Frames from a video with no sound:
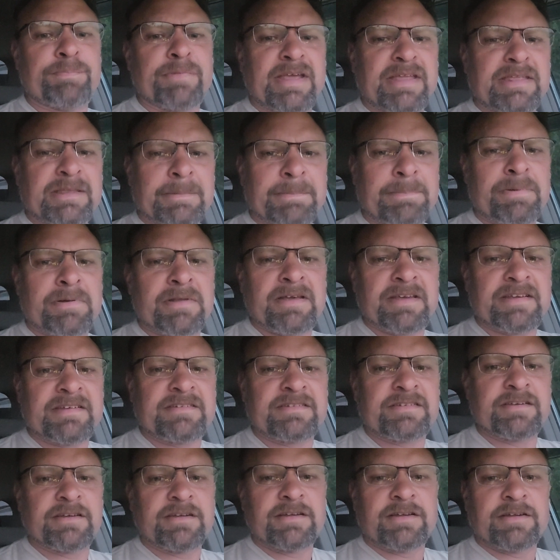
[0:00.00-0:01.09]
in the
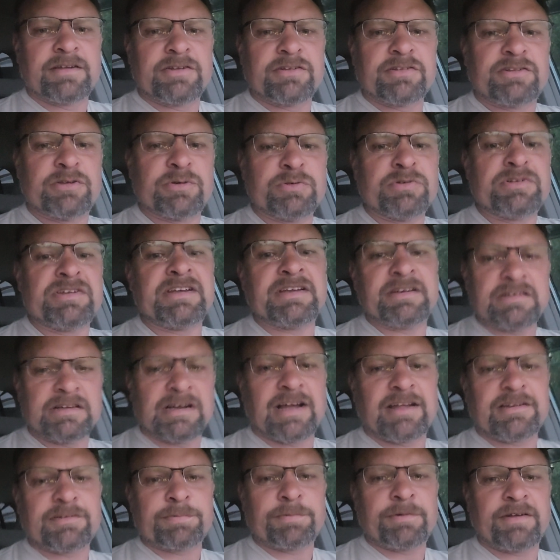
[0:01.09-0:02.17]
place to need
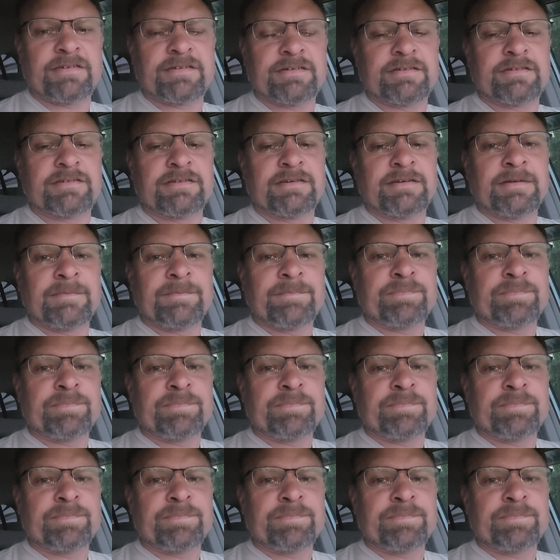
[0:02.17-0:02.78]
God's presence.